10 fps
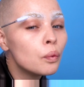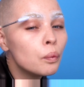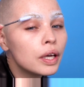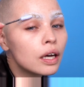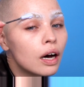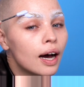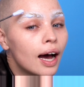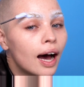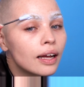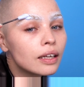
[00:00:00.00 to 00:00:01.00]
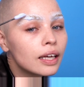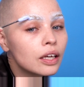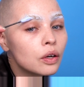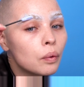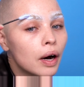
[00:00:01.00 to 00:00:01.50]
we are at a
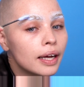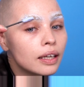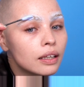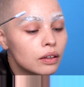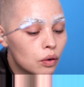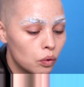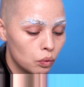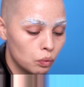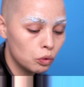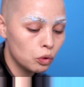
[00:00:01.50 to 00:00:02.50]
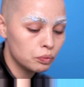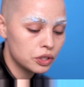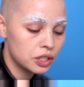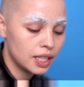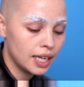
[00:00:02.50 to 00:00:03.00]
quite warm
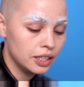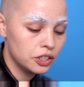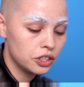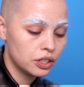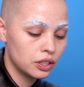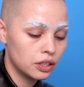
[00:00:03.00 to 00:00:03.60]
stage.